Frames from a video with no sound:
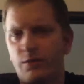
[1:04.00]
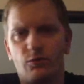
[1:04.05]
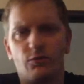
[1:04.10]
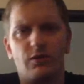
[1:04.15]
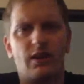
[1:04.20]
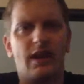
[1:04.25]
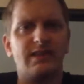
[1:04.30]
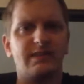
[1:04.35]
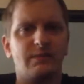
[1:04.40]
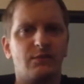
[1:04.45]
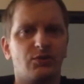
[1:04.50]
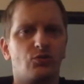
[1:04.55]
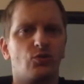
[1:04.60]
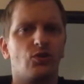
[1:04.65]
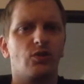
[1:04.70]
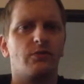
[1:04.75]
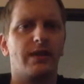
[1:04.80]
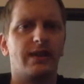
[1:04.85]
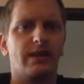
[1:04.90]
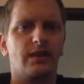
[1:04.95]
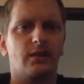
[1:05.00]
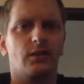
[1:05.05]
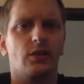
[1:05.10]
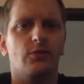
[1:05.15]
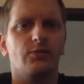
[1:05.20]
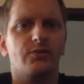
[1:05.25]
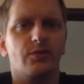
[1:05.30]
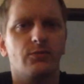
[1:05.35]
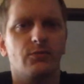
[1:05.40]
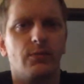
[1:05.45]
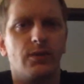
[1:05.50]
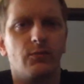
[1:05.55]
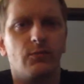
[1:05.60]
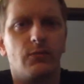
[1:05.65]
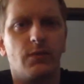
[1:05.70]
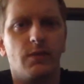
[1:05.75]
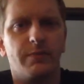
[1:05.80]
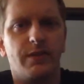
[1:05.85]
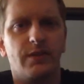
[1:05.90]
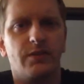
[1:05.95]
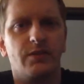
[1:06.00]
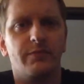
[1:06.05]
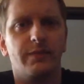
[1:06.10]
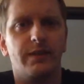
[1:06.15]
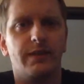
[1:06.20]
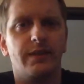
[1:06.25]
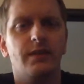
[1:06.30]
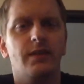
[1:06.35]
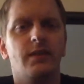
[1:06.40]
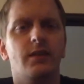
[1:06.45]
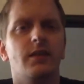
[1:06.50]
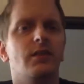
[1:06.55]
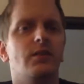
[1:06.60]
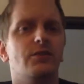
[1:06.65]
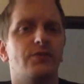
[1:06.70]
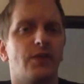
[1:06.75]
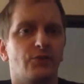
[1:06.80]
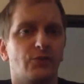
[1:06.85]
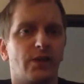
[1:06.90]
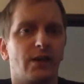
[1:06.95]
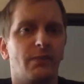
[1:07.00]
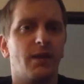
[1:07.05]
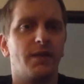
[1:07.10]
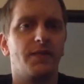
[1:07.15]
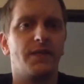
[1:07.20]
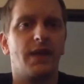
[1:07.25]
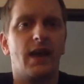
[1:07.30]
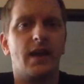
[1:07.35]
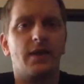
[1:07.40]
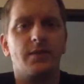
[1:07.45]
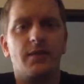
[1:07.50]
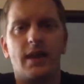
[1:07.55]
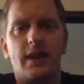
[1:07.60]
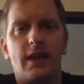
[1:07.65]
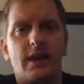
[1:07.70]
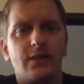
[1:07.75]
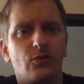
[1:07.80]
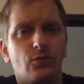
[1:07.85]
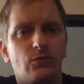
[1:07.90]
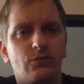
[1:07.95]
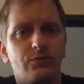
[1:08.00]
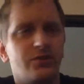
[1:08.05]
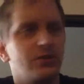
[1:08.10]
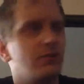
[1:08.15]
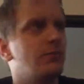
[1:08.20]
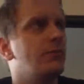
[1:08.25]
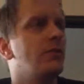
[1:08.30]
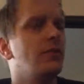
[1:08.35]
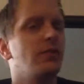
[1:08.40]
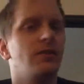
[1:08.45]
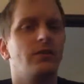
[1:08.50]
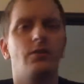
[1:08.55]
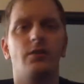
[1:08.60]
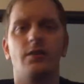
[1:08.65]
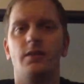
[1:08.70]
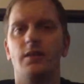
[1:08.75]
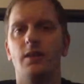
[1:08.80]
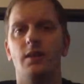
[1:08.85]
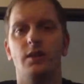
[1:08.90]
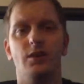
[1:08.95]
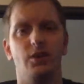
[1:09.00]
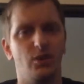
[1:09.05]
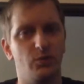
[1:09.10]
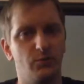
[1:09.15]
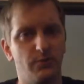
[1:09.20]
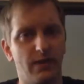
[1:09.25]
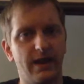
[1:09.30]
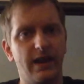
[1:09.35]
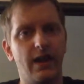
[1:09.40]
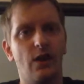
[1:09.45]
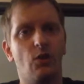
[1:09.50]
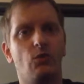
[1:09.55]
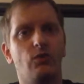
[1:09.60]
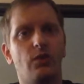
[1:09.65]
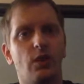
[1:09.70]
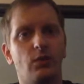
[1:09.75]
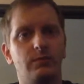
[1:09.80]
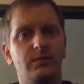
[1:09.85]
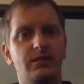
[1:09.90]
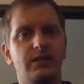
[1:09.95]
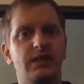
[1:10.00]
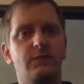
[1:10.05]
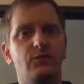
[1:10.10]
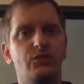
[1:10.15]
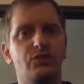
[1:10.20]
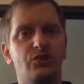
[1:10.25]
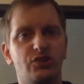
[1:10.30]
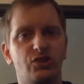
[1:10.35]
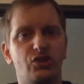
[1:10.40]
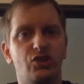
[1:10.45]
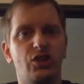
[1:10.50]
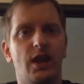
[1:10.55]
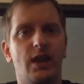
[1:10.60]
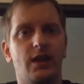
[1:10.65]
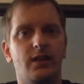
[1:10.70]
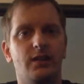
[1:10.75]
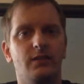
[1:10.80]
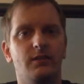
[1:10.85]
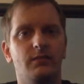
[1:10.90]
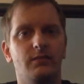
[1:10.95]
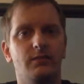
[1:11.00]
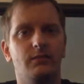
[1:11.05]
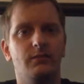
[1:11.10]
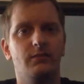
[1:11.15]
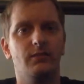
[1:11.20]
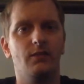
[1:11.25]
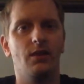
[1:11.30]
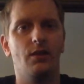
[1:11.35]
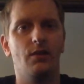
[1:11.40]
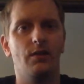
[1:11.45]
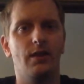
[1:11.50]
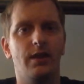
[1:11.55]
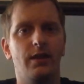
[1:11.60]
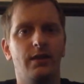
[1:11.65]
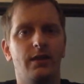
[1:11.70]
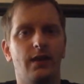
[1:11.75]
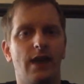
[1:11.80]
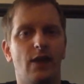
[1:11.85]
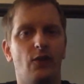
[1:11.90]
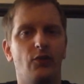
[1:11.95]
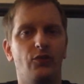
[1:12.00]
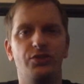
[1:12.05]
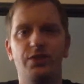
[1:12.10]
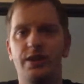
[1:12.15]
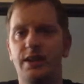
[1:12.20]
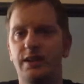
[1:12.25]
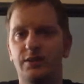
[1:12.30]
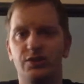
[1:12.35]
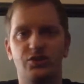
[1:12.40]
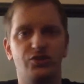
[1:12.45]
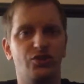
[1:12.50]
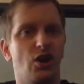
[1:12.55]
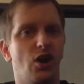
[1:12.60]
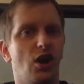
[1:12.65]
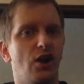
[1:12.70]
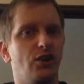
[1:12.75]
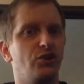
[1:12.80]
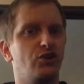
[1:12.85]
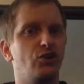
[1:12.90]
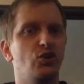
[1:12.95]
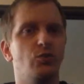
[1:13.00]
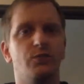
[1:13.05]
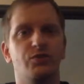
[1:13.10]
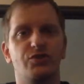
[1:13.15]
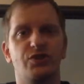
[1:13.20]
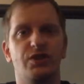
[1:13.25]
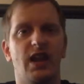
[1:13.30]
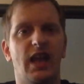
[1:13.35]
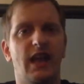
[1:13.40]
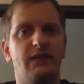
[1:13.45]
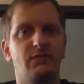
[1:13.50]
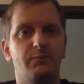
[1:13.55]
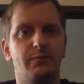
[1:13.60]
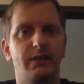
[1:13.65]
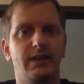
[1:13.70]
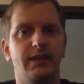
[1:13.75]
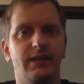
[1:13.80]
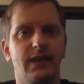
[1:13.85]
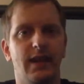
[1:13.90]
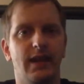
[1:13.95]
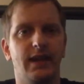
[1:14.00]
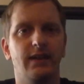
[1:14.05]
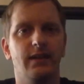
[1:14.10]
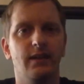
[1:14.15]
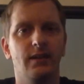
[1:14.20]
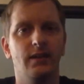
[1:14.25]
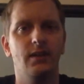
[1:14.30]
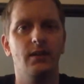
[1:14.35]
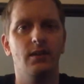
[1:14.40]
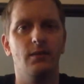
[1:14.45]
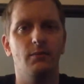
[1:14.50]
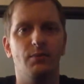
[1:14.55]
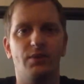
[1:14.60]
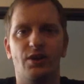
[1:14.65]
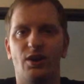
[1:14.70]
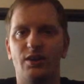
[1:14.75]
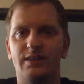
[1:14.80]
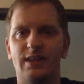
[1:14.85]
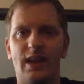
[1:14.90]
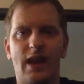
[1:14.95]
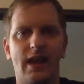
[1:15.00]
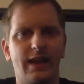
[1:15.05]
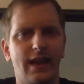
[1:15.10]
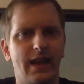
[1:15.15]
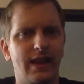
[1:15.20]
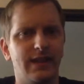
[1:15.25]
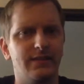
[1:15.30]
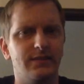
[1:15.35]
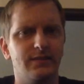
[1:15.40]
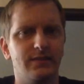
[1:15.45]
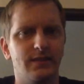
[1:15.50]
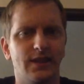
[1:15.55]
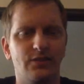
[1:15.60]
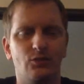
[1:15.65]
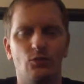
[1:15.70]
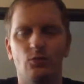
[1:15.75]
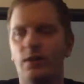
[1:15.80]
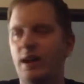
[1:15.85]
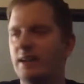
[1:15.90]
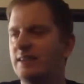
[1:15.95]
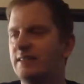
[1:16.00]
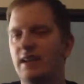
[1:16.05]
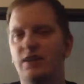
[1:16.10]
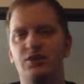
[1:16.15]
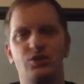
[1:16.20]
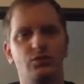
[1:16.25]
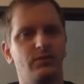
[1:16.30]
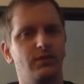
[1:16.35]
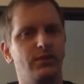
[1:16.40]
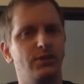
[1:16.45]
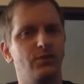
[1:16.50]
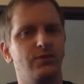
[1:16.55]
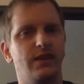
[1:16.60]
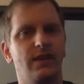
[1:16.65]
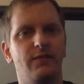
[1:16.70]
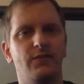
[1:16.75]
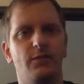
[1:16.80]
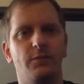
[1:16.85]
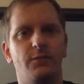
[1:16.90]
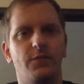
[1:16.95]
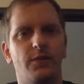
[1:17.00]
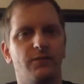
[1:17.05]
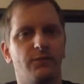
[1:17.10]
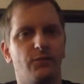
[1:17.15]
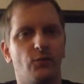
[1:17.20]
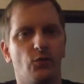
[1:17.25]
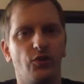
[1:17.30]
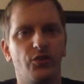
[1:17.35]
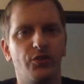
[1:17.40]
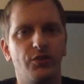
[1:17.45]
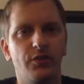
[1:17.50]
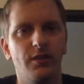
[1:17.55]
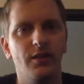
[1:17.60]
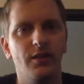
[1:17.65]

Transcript: were the last team to score to make it closer than what it appeared to be. So I was right about that. And I told you, look, you may hold our receivers in check. All right? I don't think Deshaun or Cooper's going to have a big day. But our tight ends, I said you give the fourth